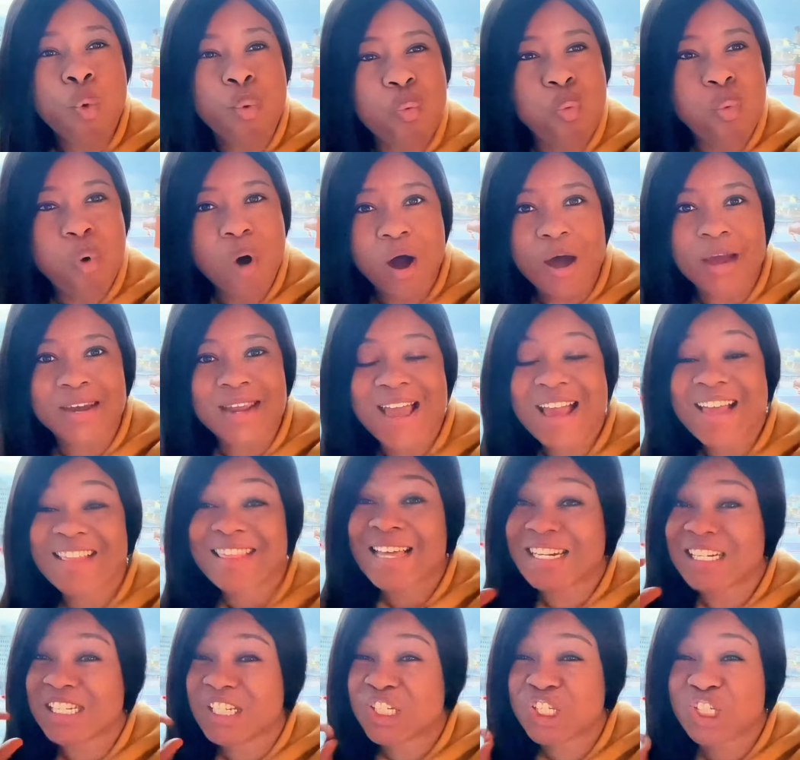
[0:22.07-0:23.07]
one
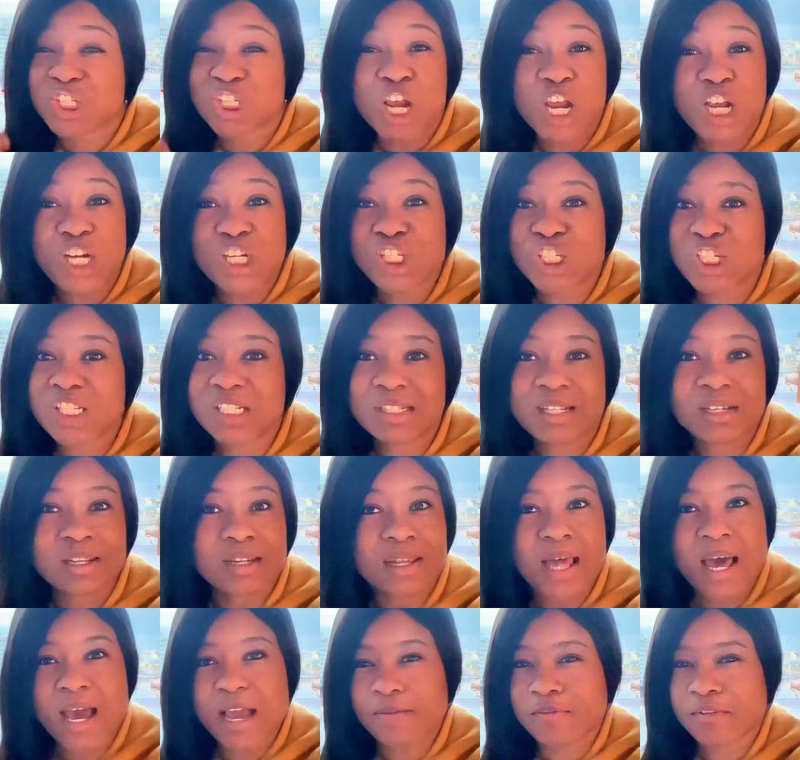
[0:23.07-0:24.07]
that is changing the
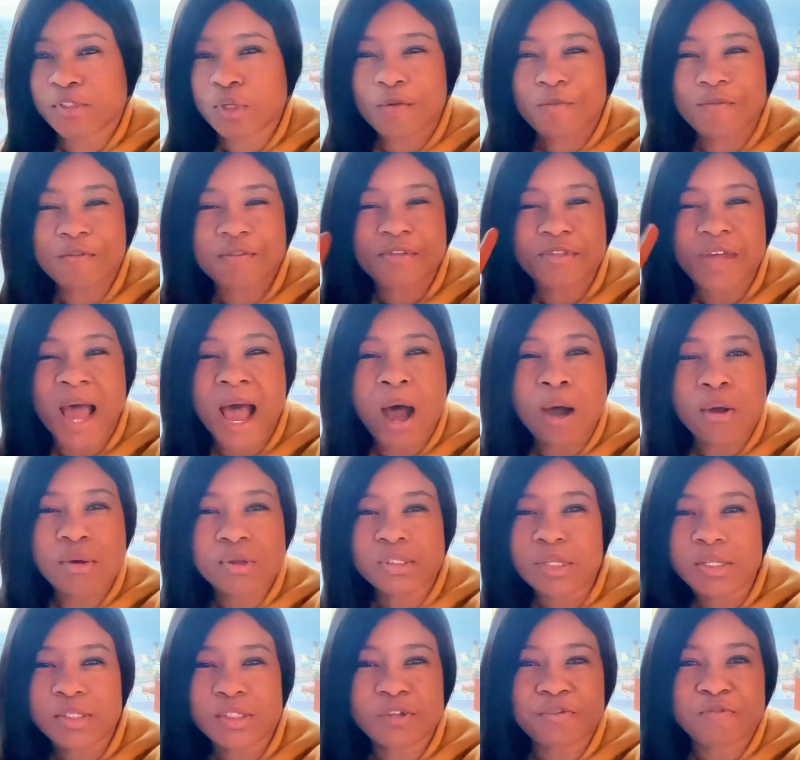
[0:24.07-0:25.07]
lives of
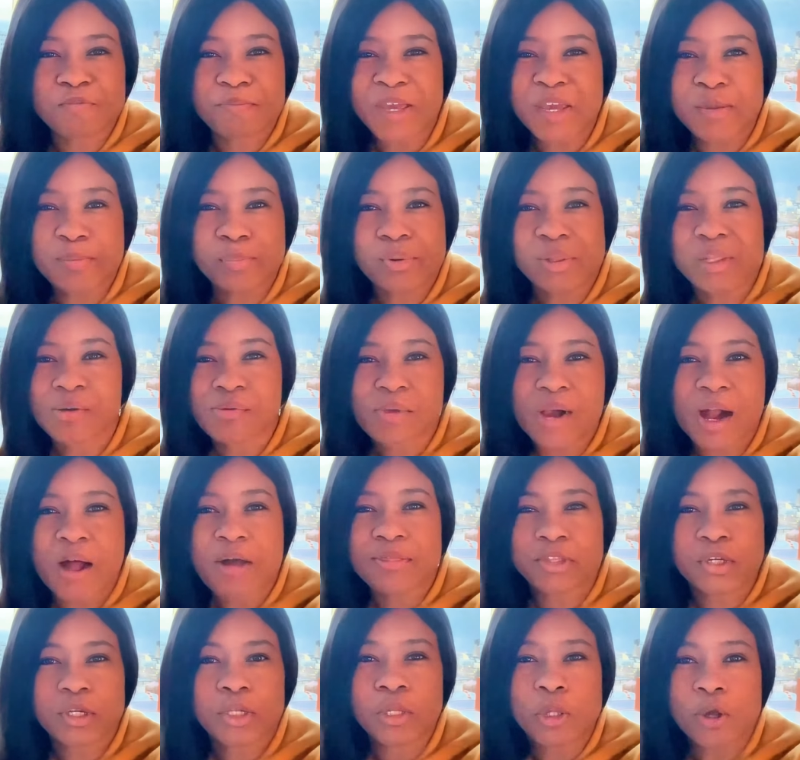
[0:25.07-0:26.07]
thousands of people
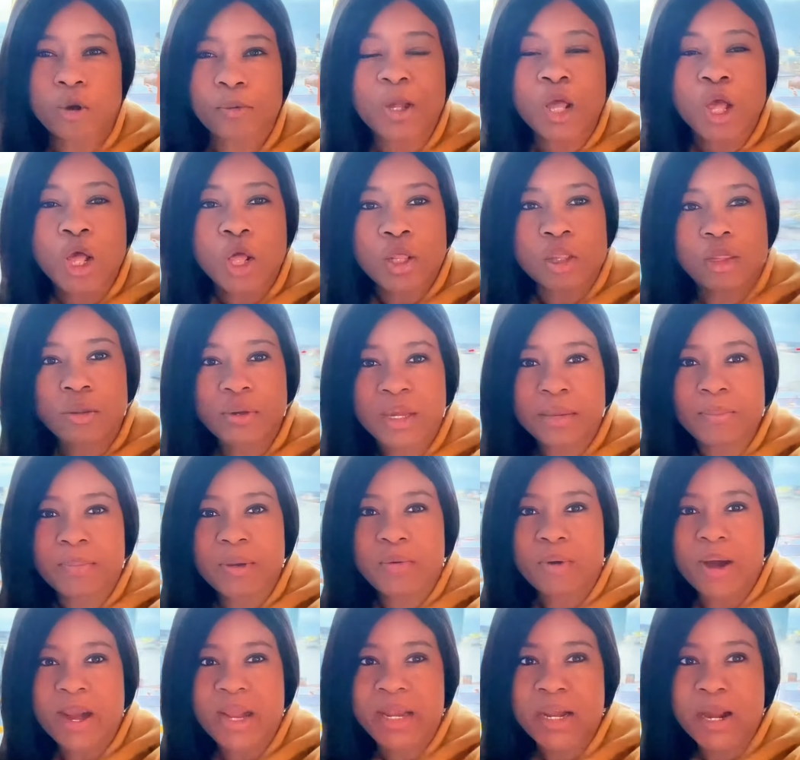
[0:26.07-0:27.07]
around the globe. Look at me
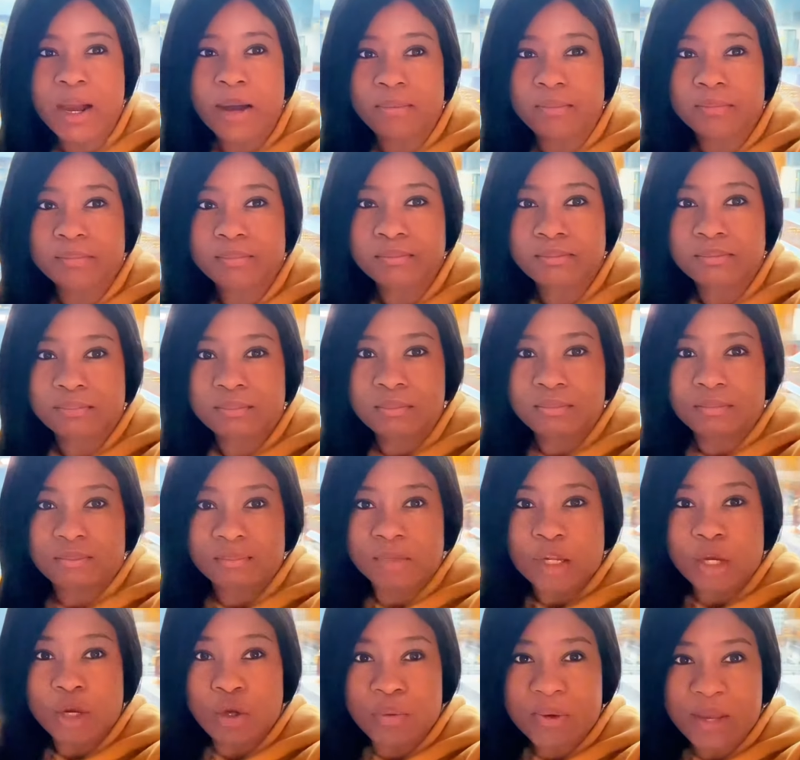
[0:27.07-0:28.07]
right now.
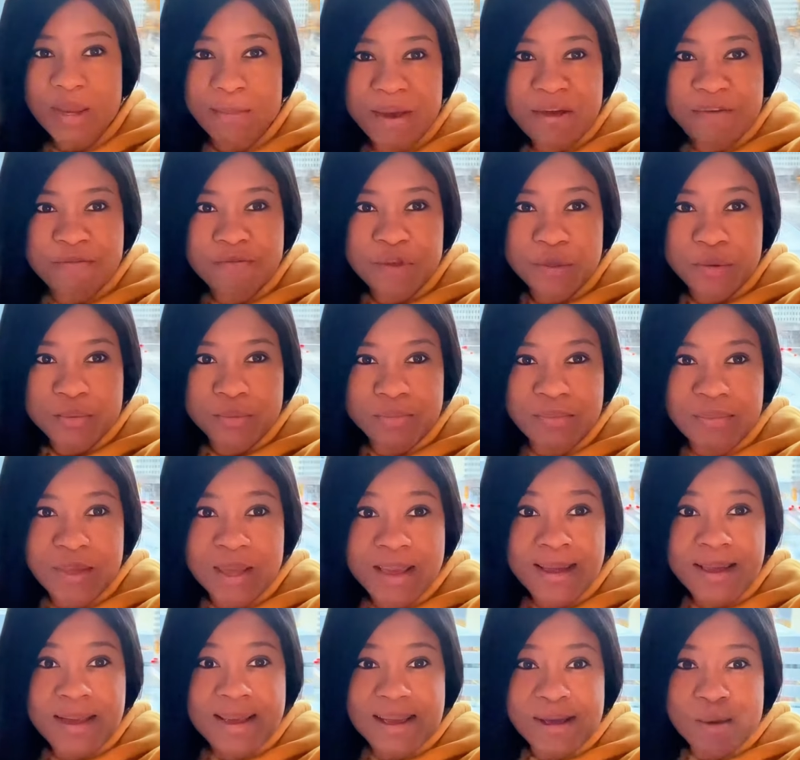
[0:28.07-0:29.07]
Look at my view.
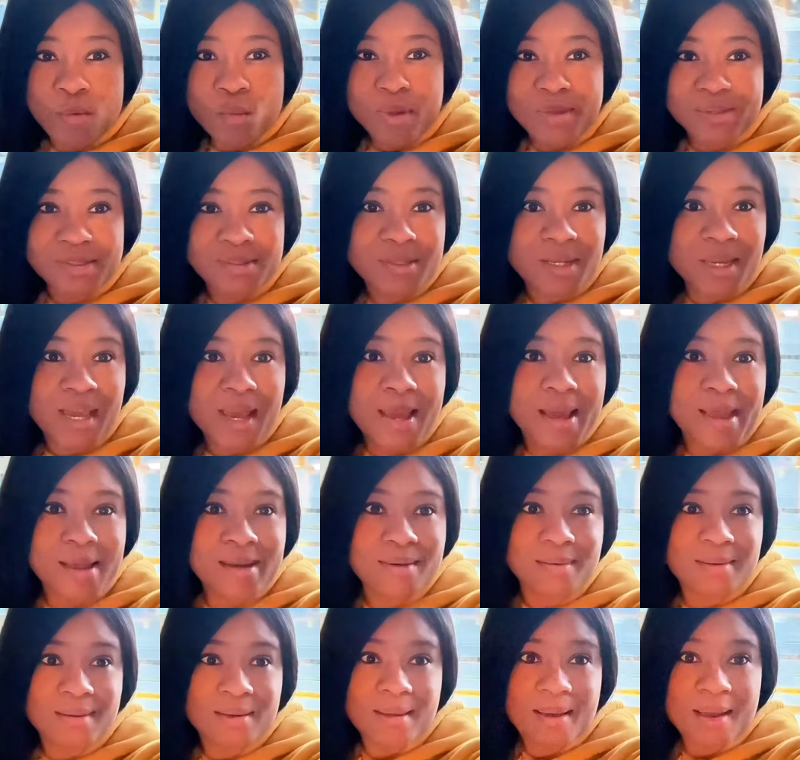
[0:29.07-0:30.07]
Once
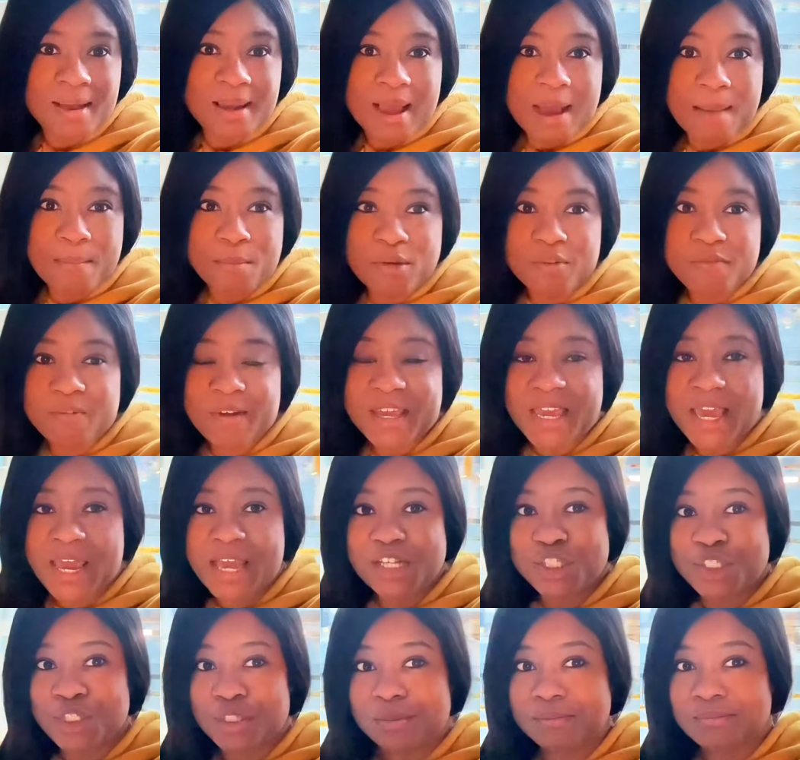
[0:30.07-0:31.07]
again, I'm on
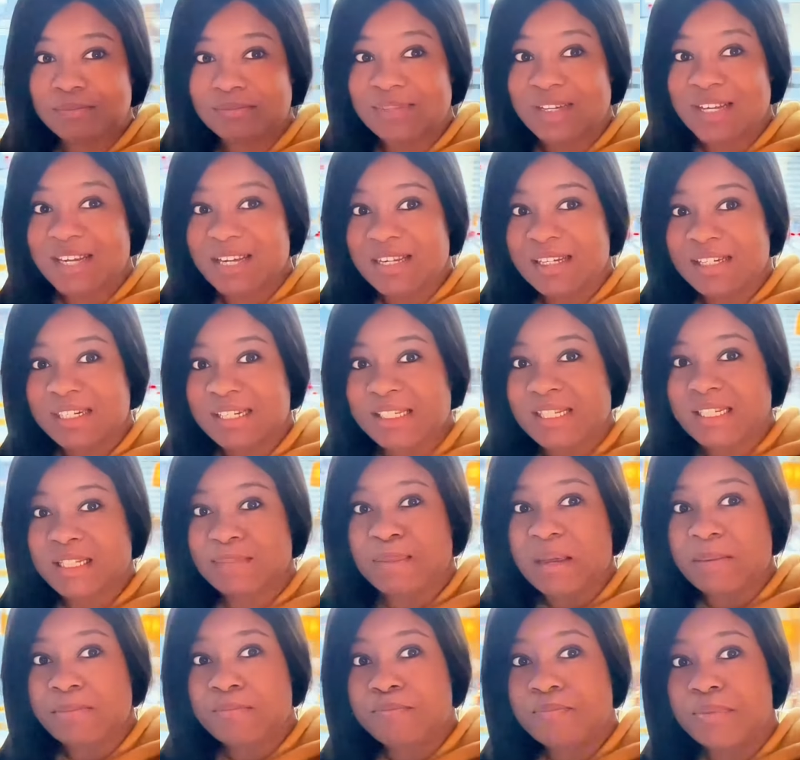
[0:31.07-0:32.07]
vacation. This is
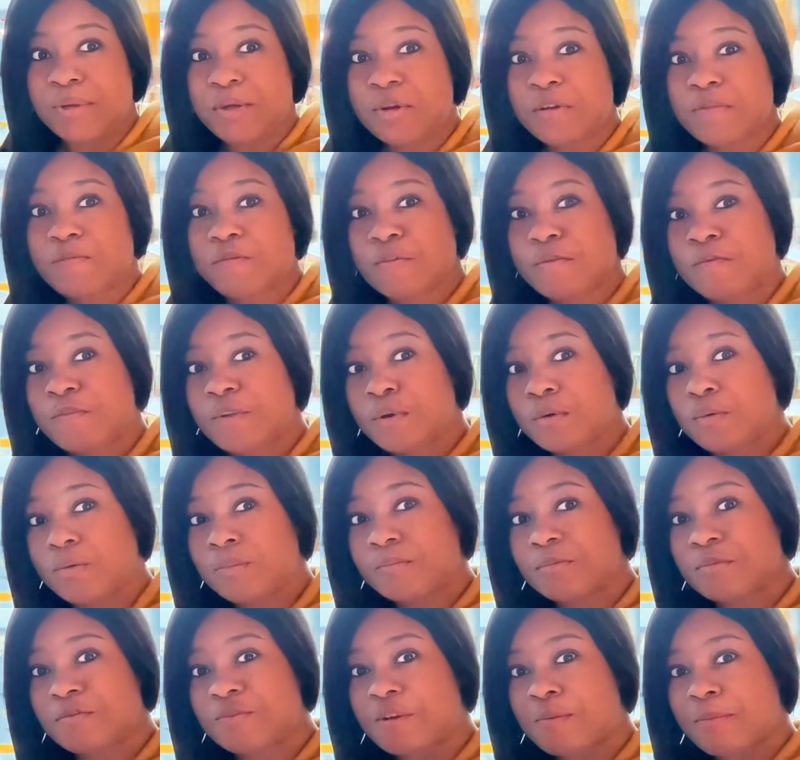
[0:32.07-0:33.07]
my beautiful view
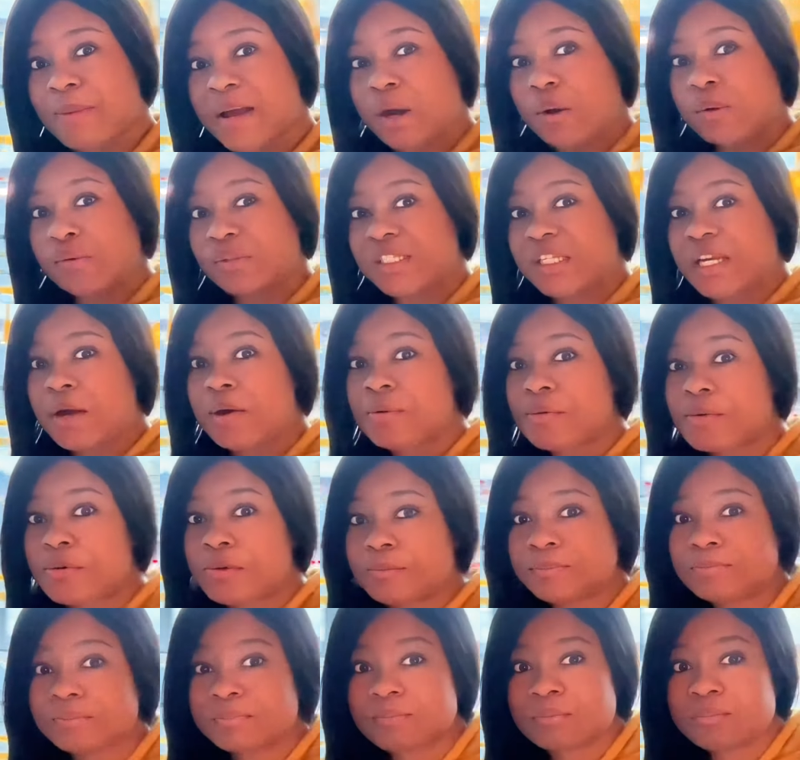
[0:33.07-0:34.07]
from my hotel
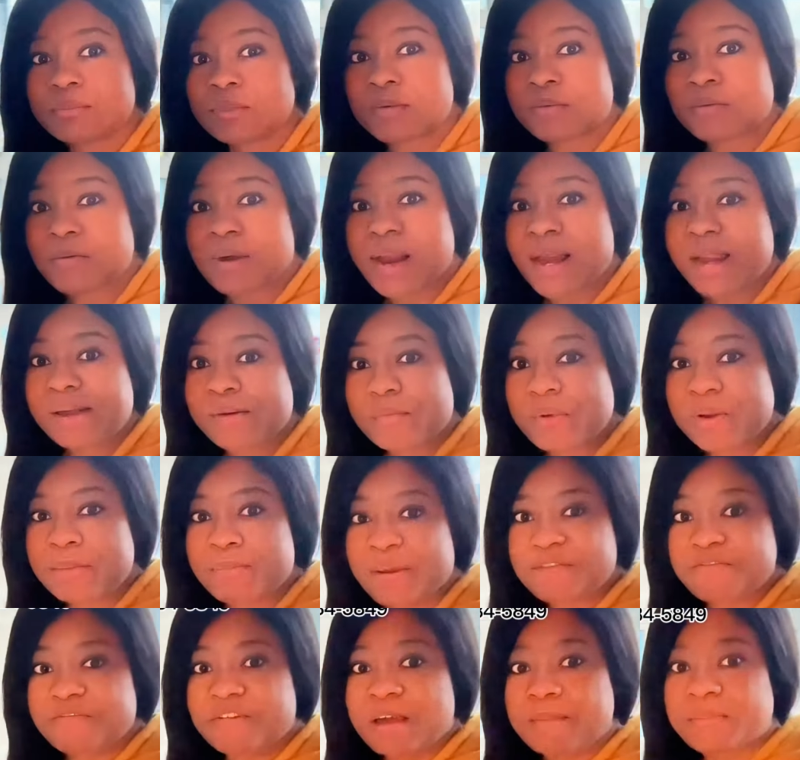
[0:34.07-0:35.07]
room, right? With
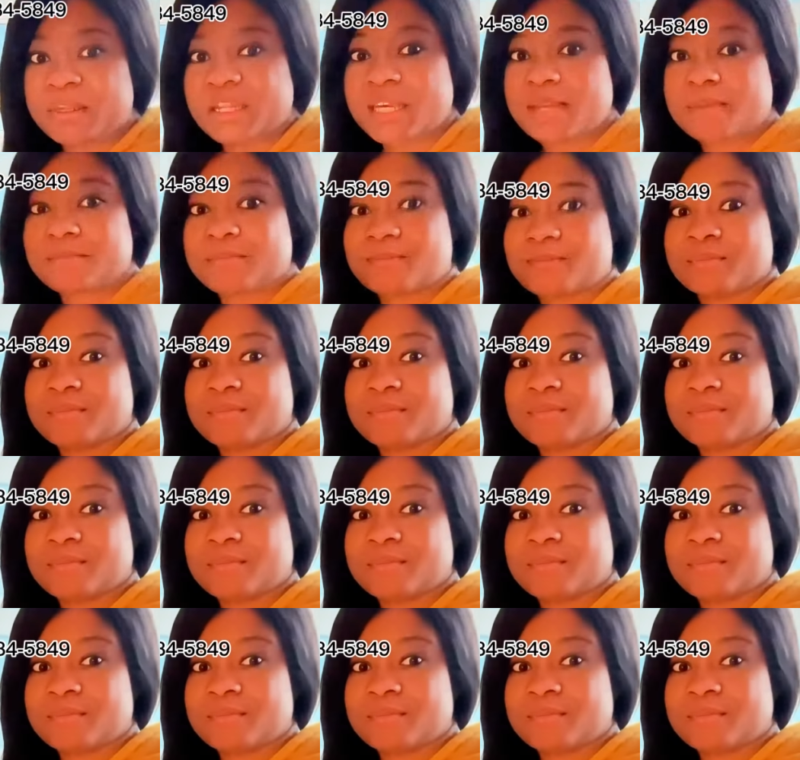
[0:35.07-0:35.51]
my family.